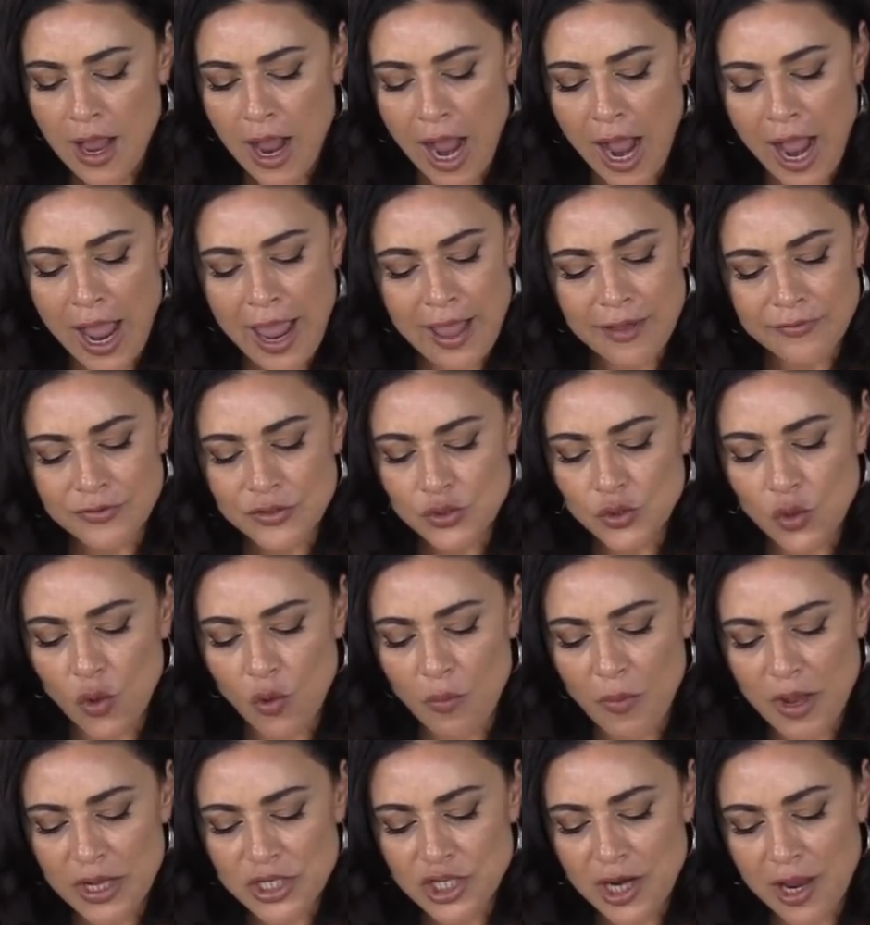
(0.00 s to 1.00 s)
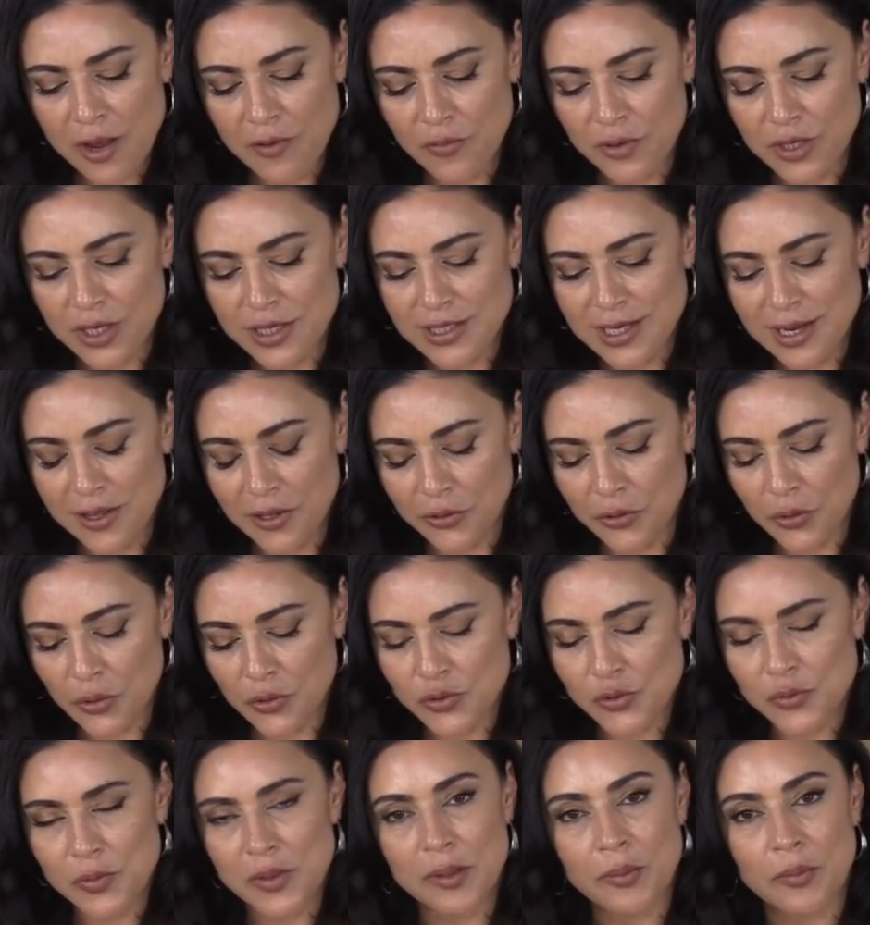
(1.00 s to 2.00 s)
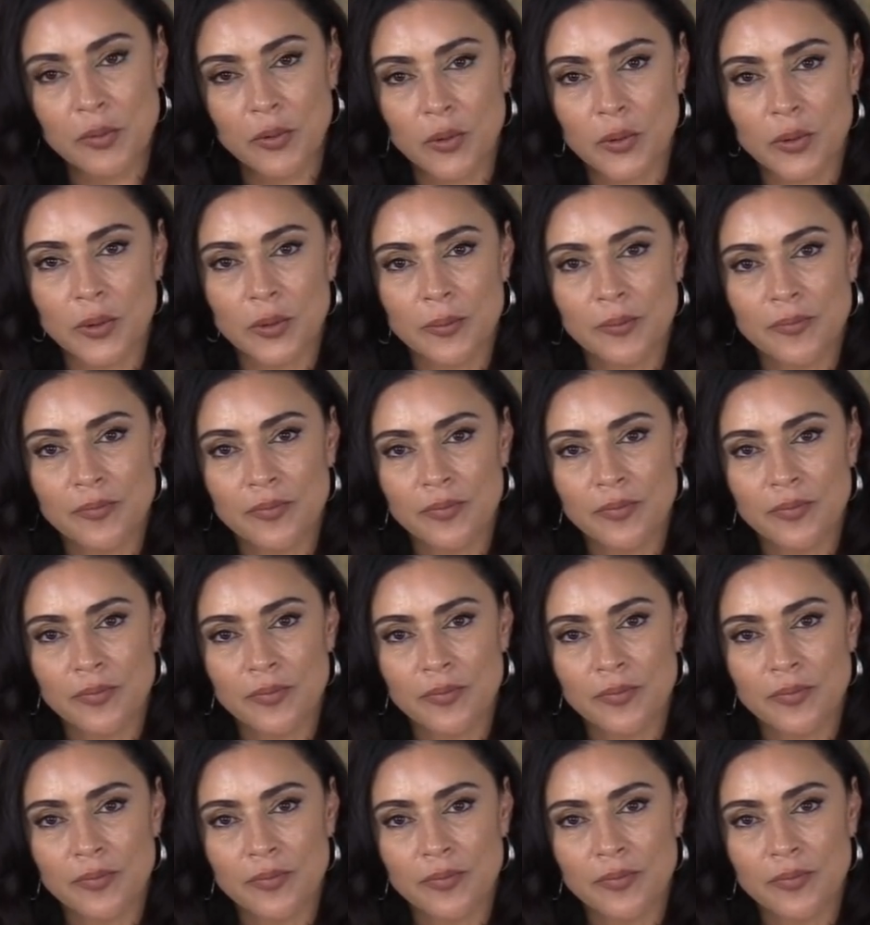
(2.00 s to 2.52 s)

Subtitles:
I have so much I want to tell those people.